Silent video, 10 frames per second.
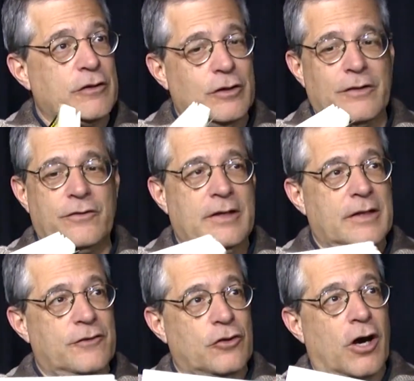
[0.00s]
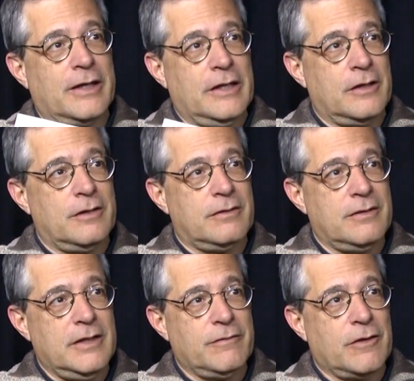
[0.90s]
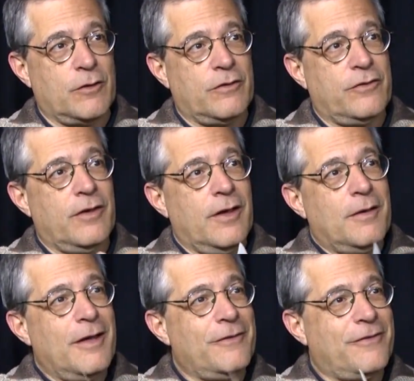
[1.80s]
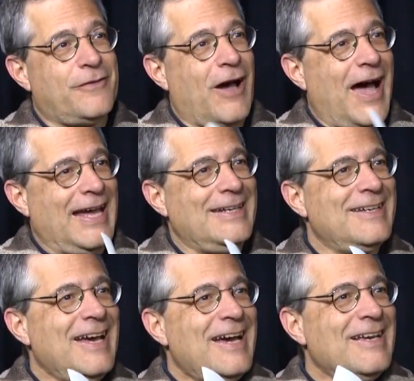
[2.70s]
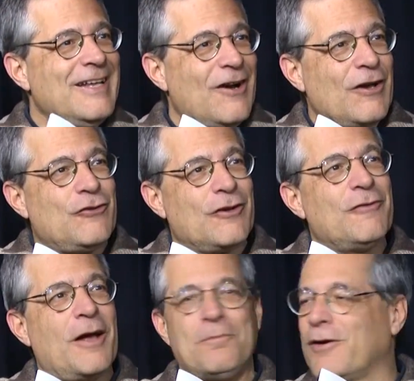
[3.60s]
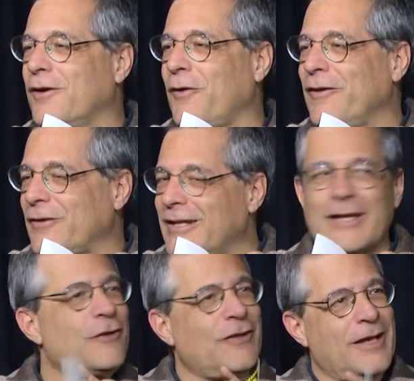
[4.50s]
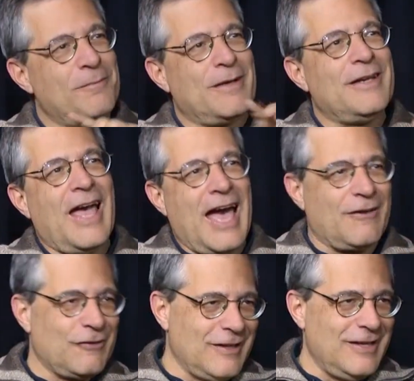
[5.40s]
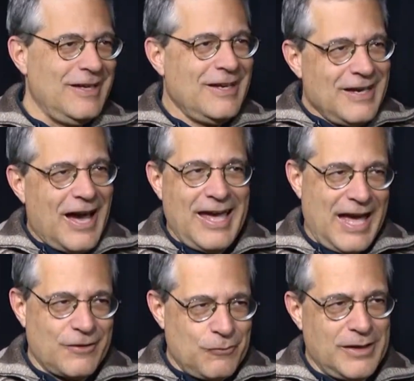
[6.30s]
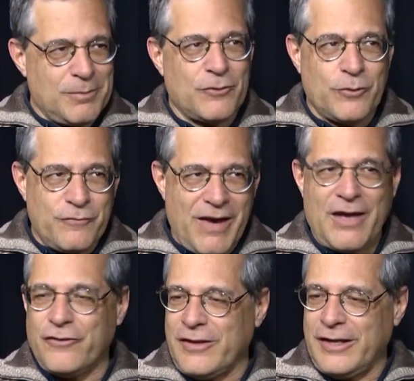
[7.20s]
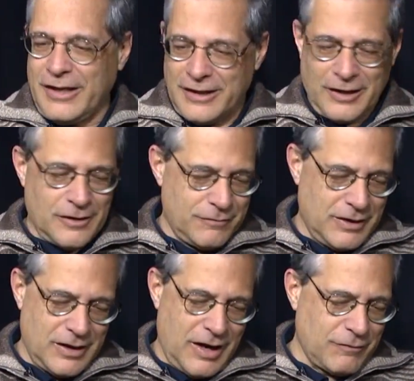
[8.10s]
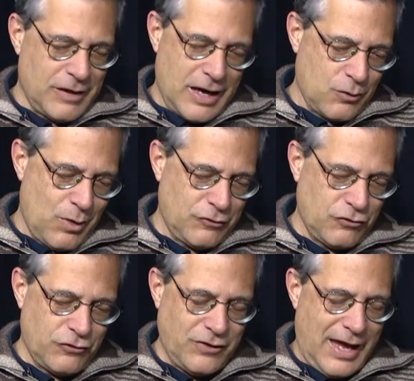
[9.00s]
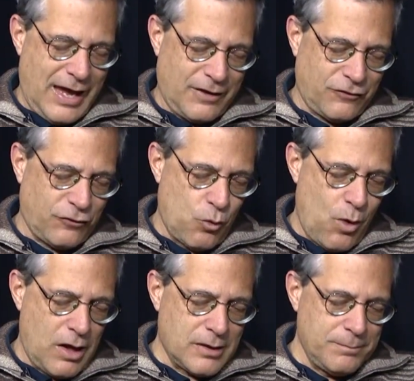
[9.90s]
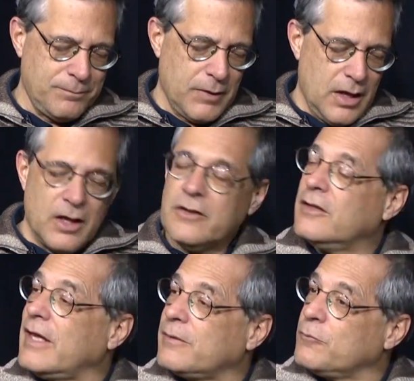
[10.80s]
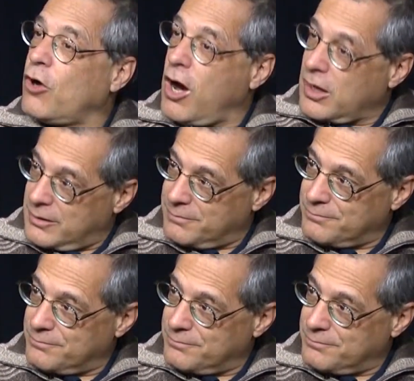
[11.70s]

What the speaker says: You can see it's dog-eared, even though it's signed. You know, I should have put it away as a collector's item, but actually I had to read it because it was fascinating and I loved it, and I have a lot of questions to ask. So welcome to Let Them Talk.